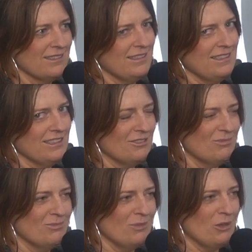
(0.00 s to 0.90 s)
he's
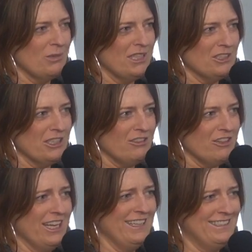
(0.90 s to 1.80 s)
probably a shite
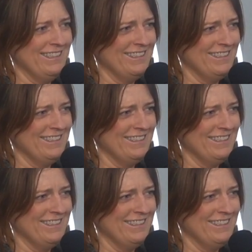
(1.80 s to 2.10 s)
ride.